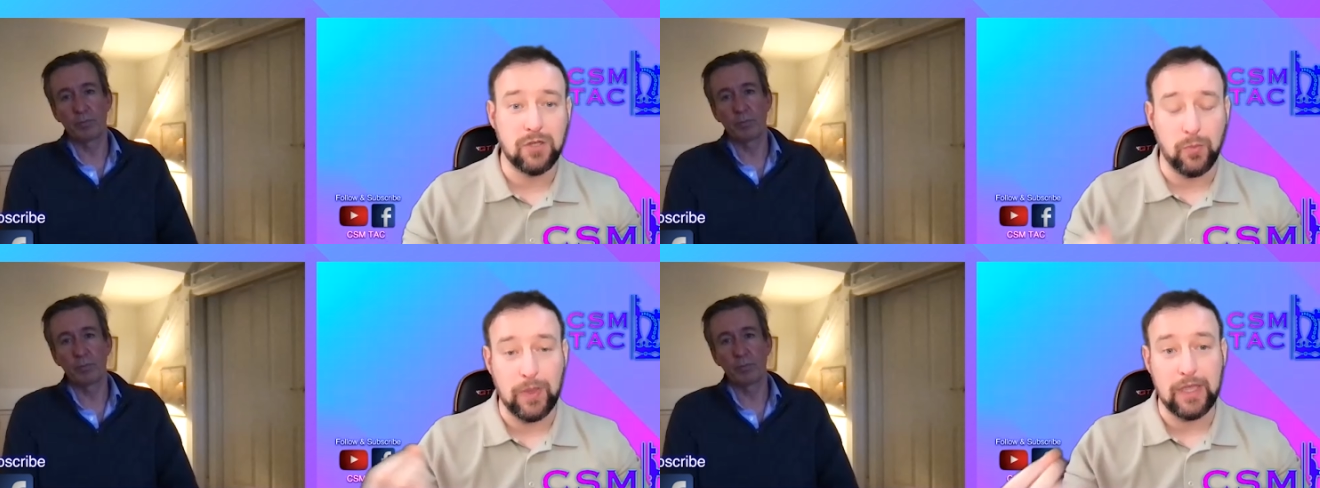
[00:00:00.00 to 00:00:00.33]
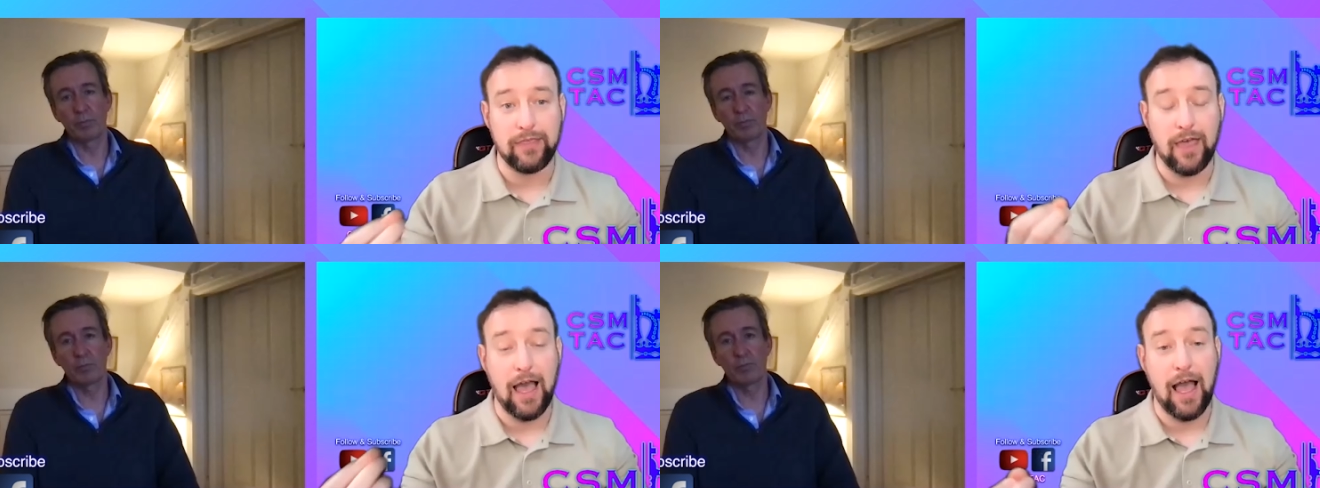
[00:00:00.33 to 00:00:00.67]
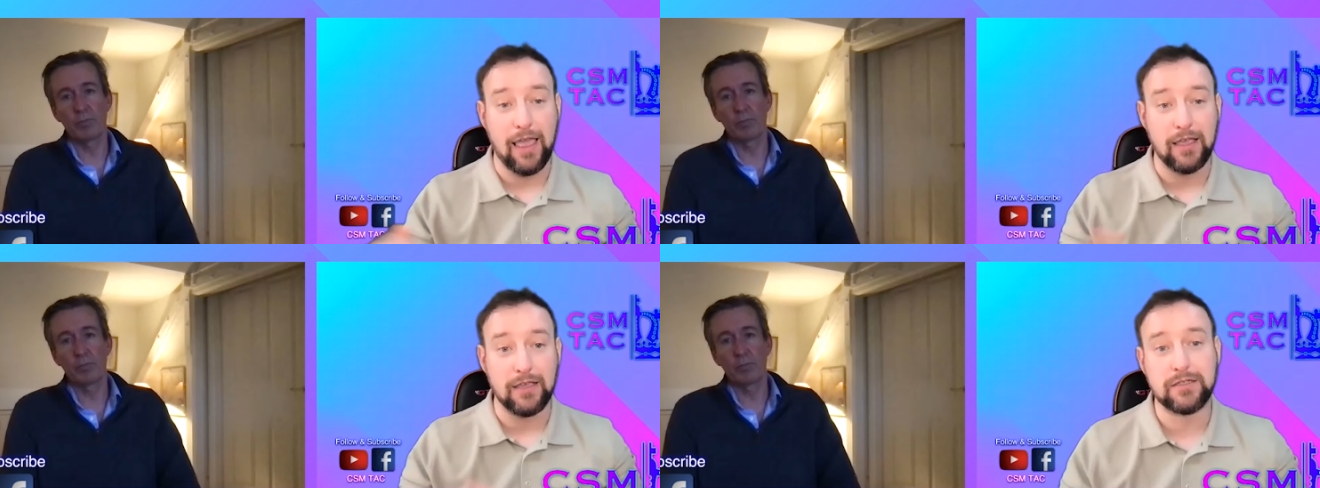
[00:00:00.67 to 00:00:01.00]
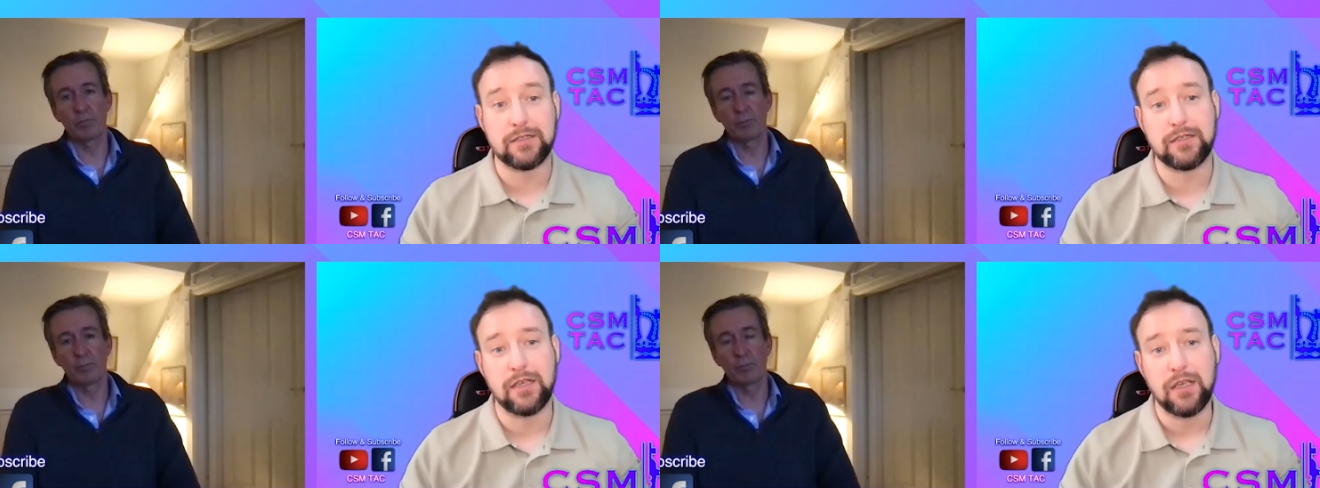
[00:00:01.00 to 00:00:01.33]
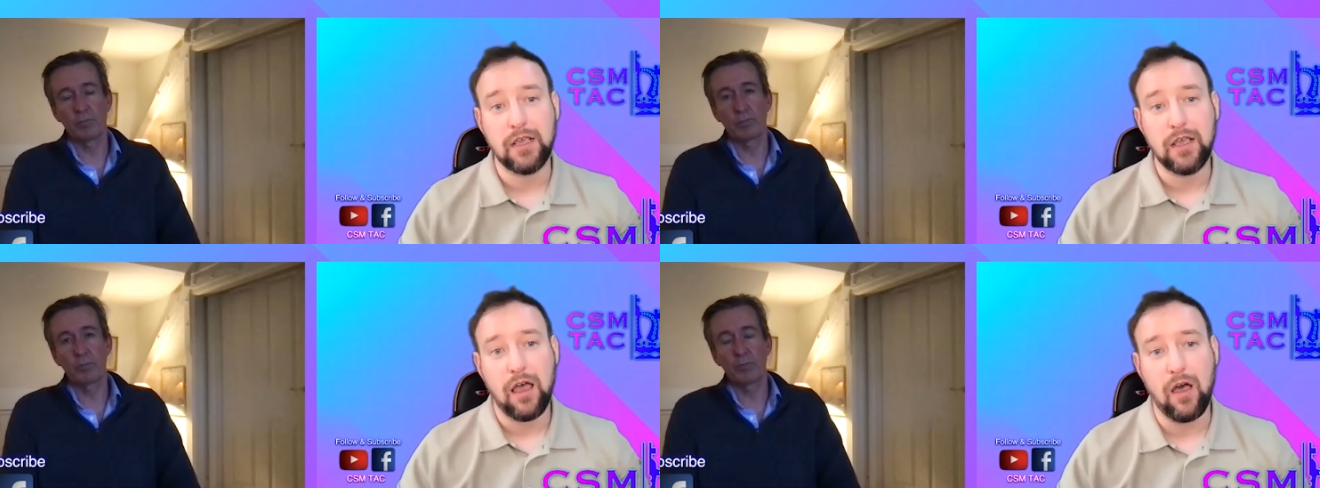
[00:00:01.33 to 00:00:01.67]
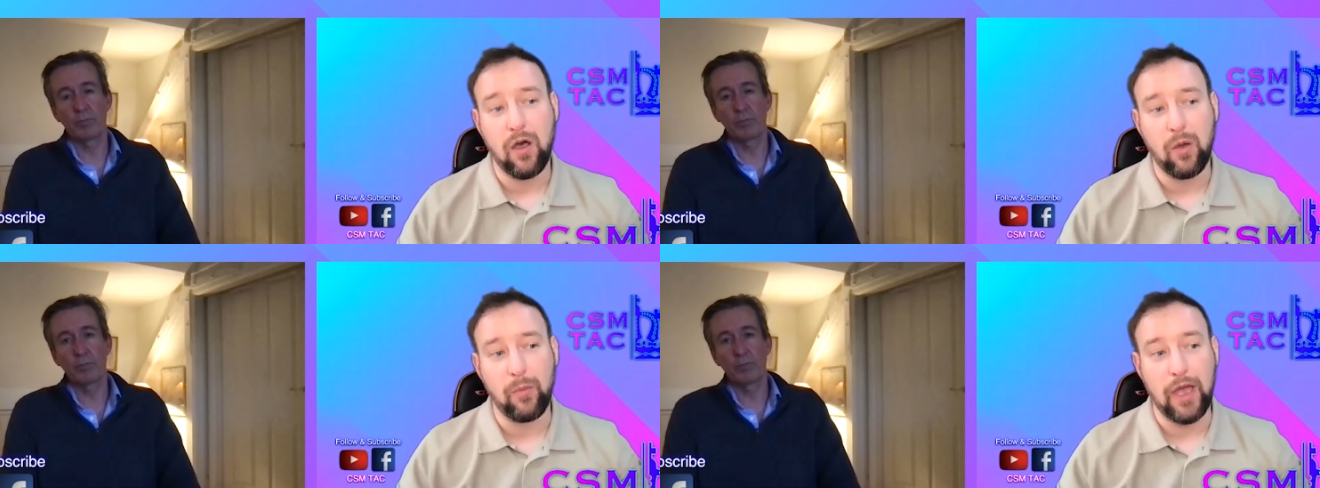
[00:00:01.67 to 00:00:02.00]
Speaker 1: to be the highest,
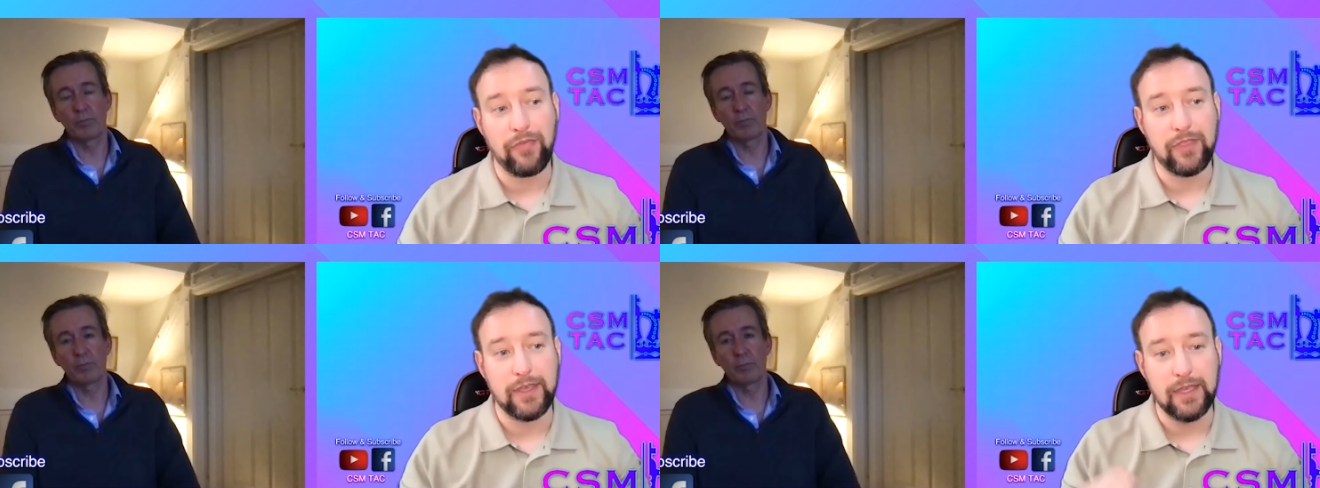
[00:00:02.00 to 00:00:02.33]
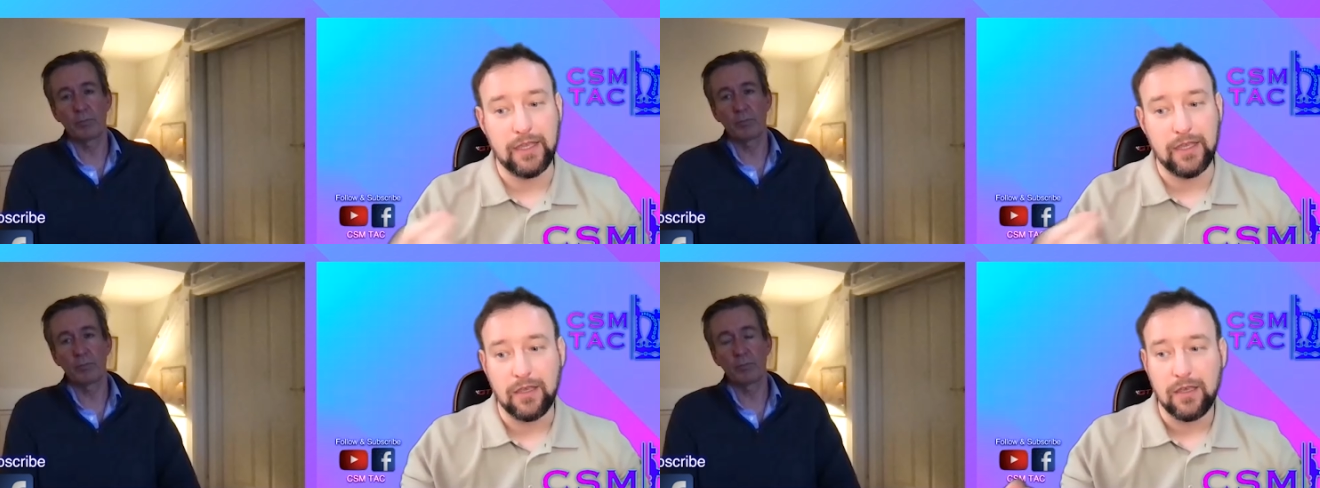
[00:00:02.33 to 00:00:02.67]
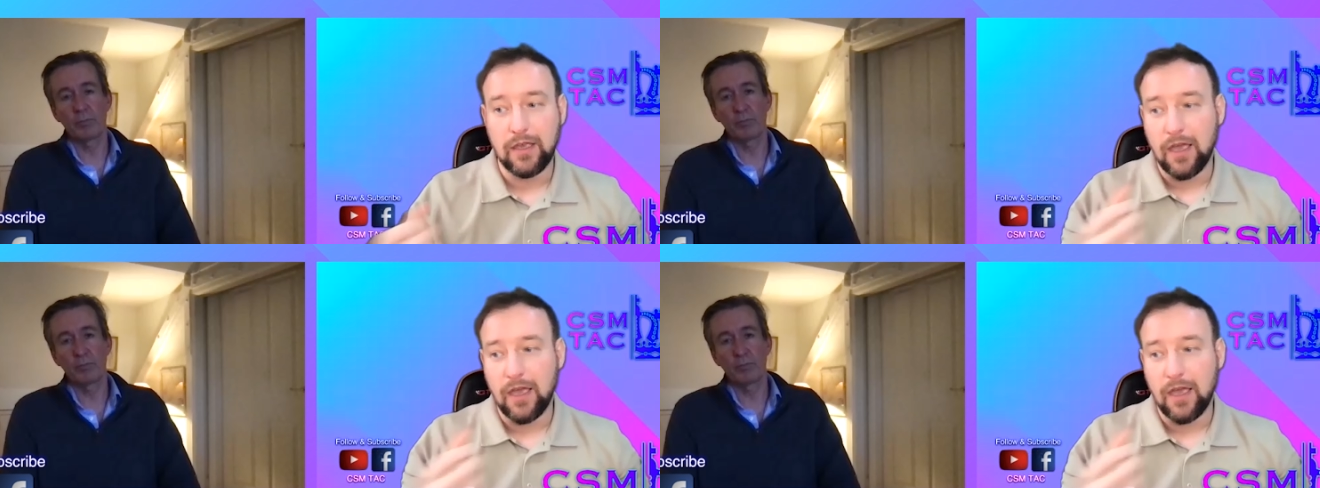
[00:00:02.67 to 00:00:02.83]
and the